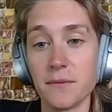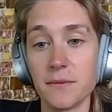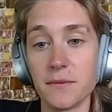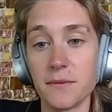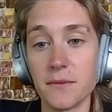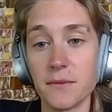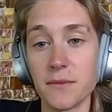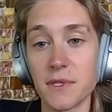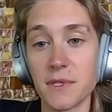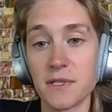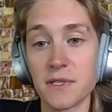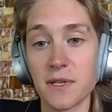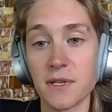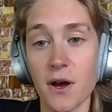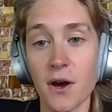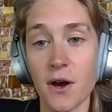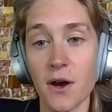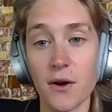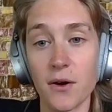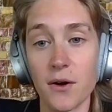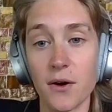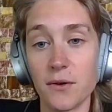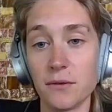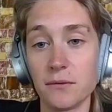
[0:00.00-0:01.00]

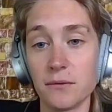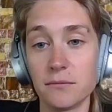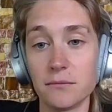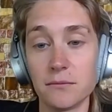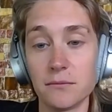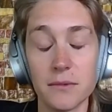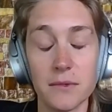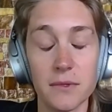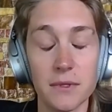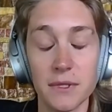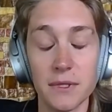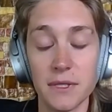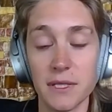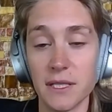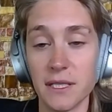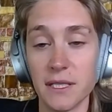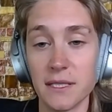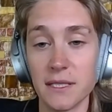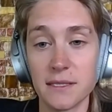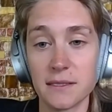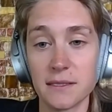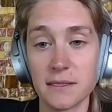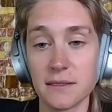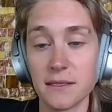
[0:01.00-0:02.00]
So
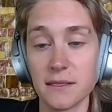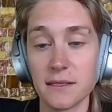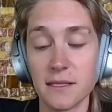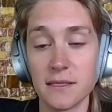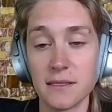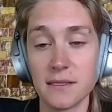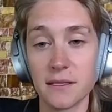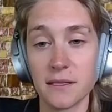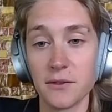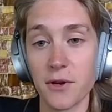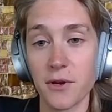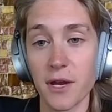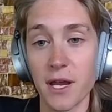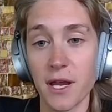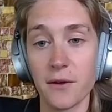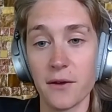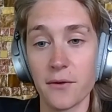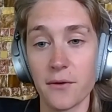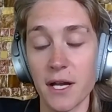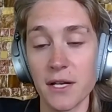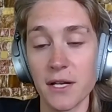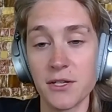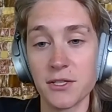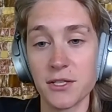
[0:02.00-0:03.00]
it's a great
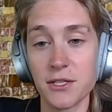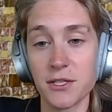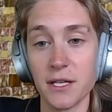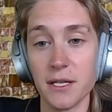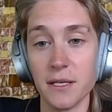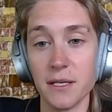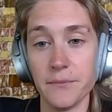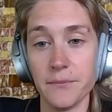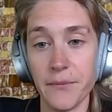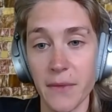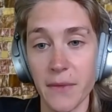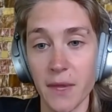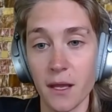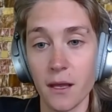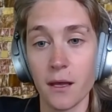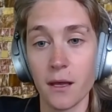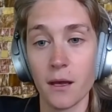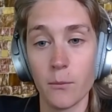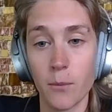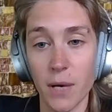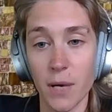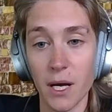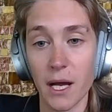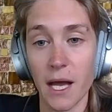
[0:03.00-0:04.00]
question,
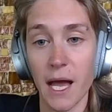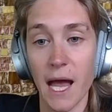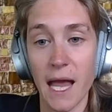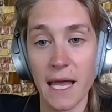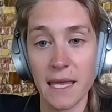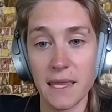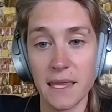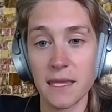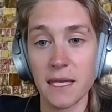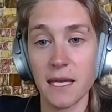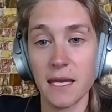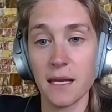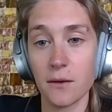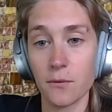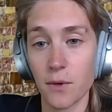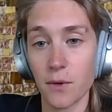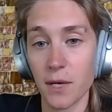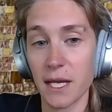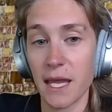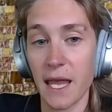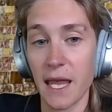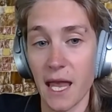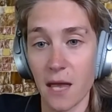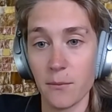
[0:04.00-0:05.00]
but I think
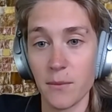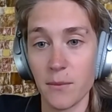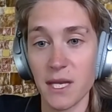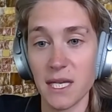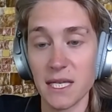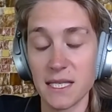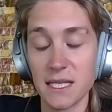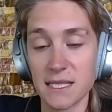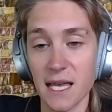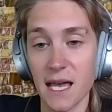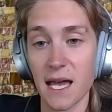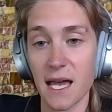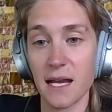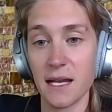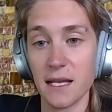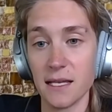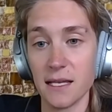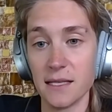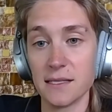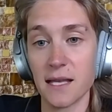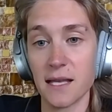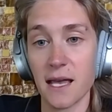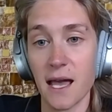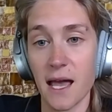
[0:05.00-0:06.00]
what can be said
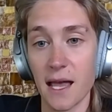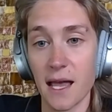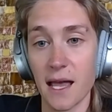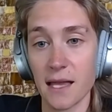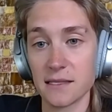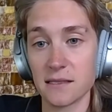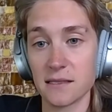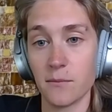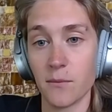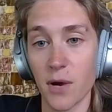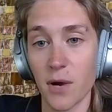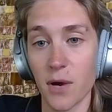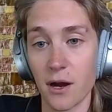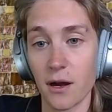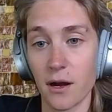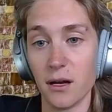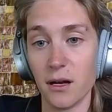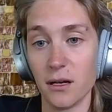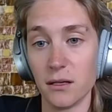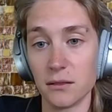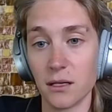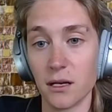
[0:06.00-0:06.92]
is that SMR,